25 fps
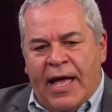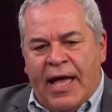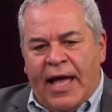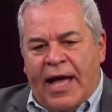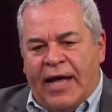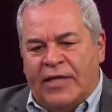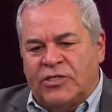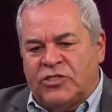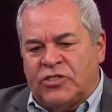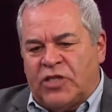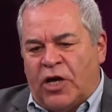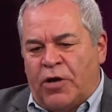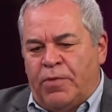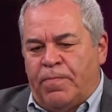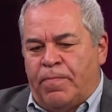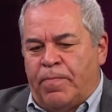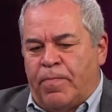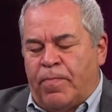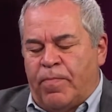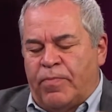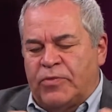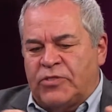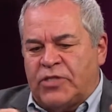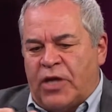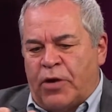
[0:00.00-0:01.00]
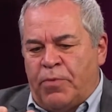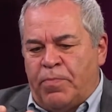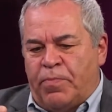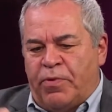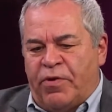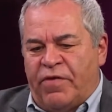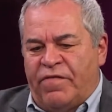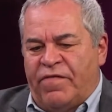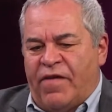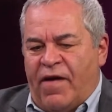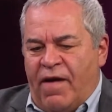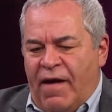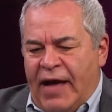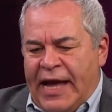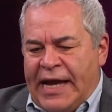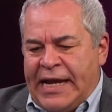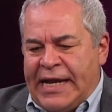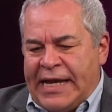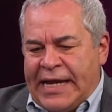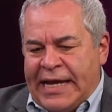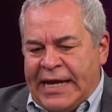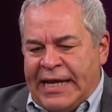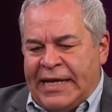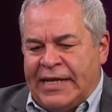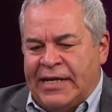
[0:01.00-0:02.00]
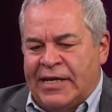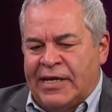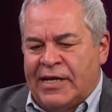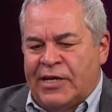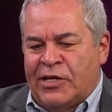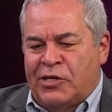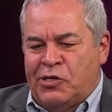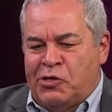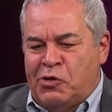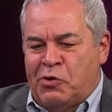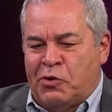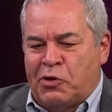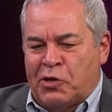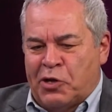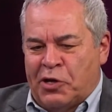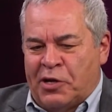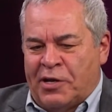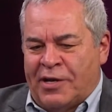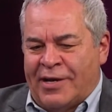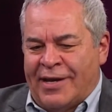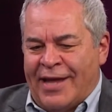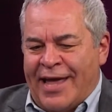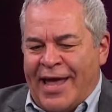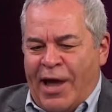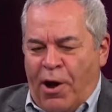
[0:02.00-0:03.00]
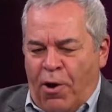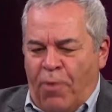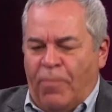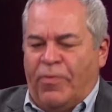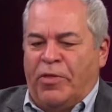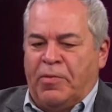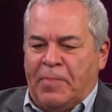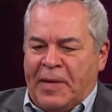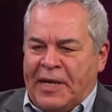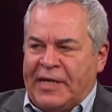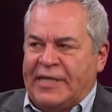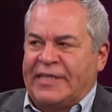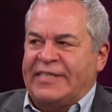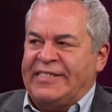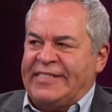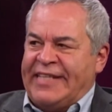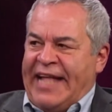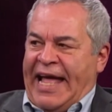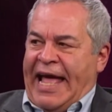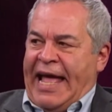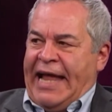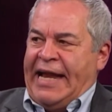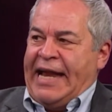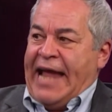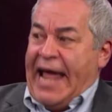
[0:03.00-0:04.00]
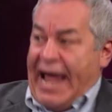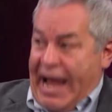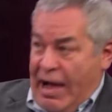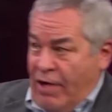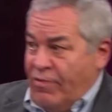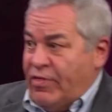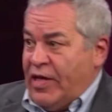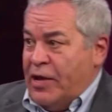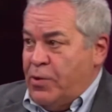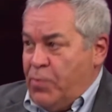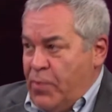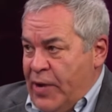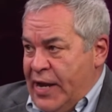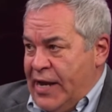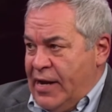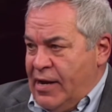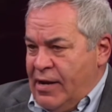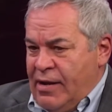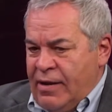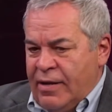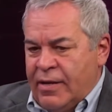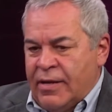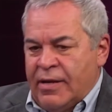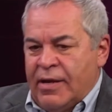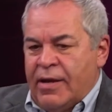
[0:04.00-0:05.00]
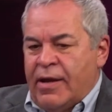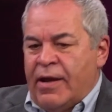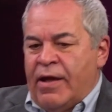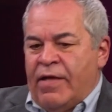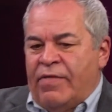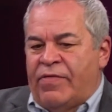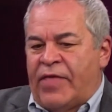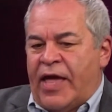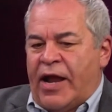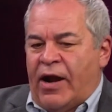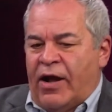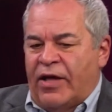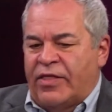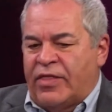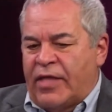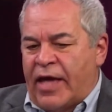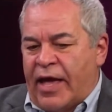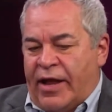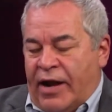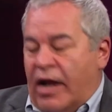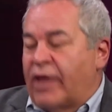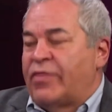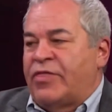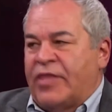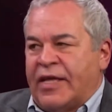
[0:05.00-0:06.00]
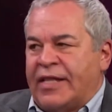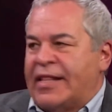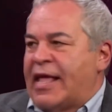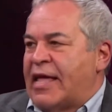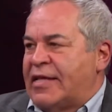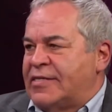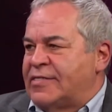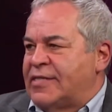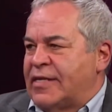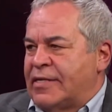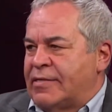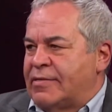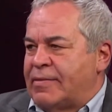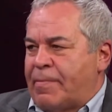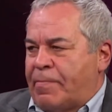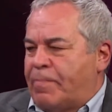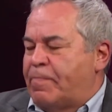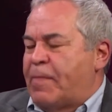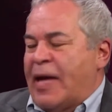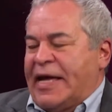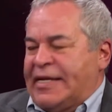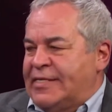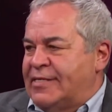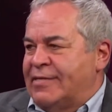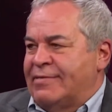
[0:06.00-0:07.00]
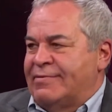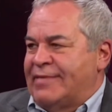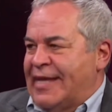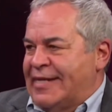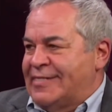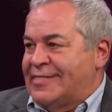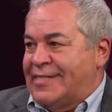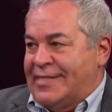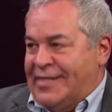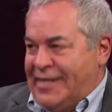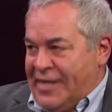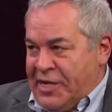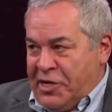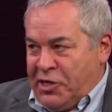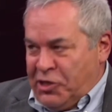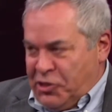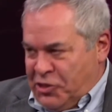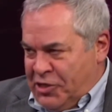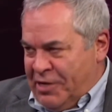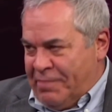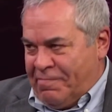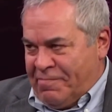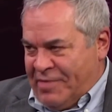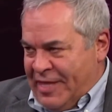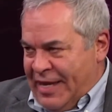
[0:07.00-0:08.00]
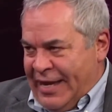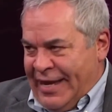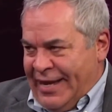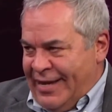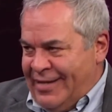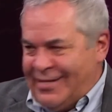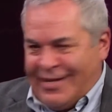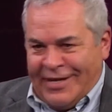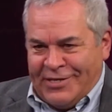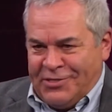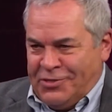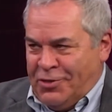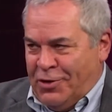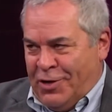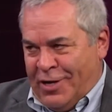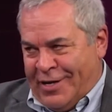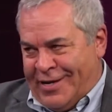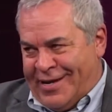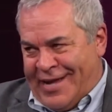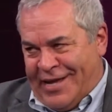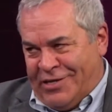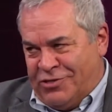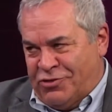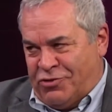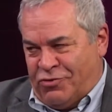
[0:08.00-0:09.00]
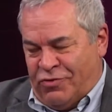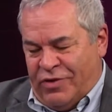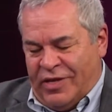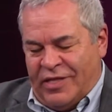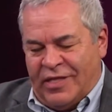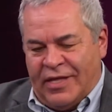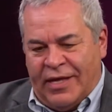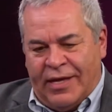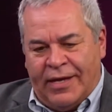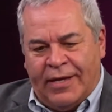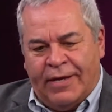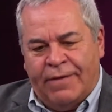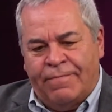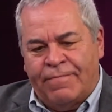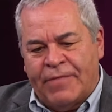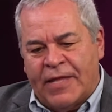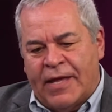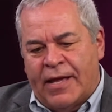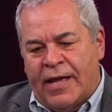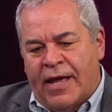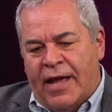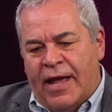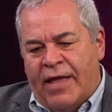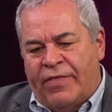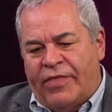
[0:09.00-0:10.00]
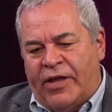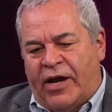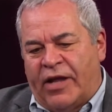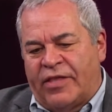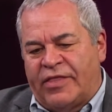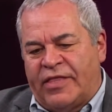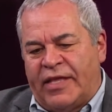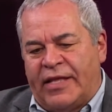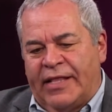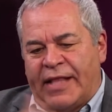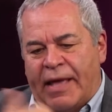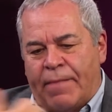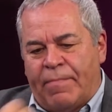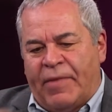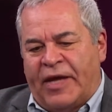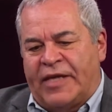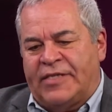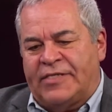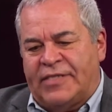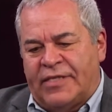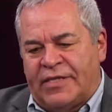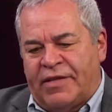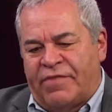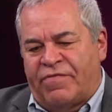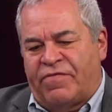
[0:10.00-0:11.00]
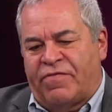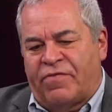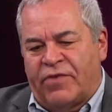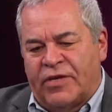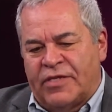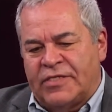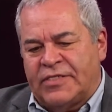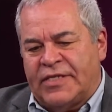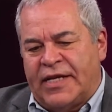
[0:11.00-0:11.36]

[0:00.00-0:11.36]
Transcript: And so provided you can help them understand how they win, then I think that's back to the leadership thing. That's not a country thing. Then I think that makes a difference.